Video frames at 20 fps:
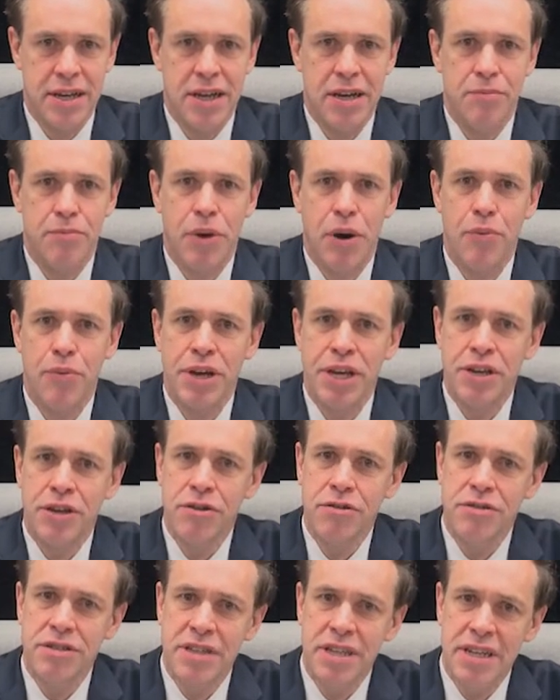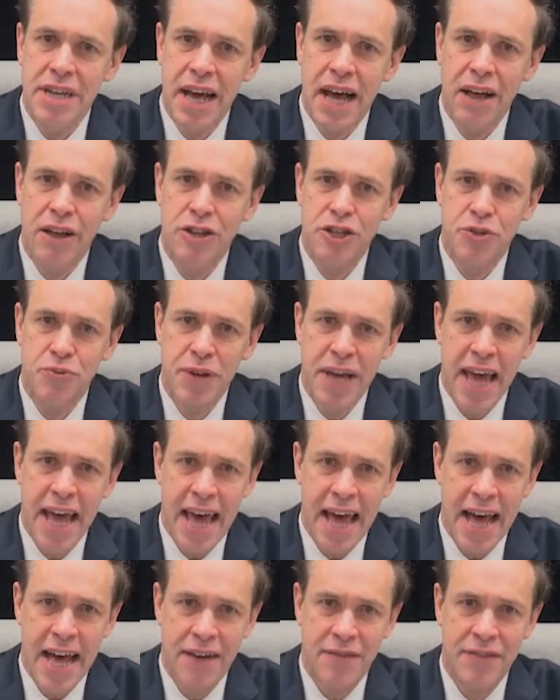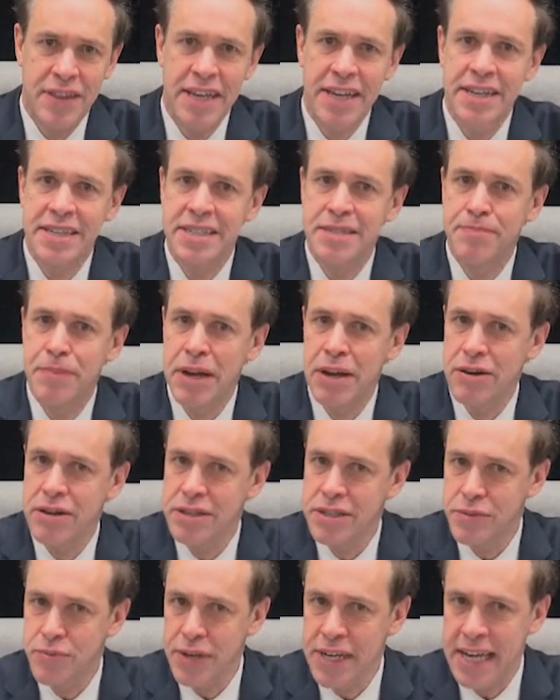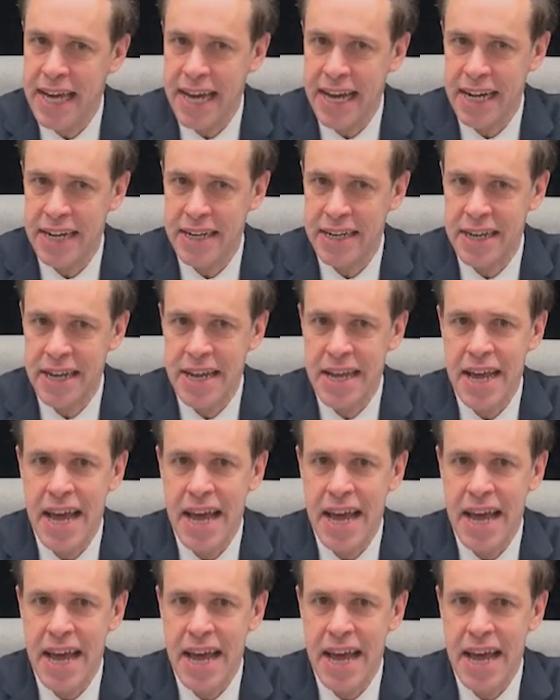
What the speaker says: But we use the knowledge we have, the experience we gained,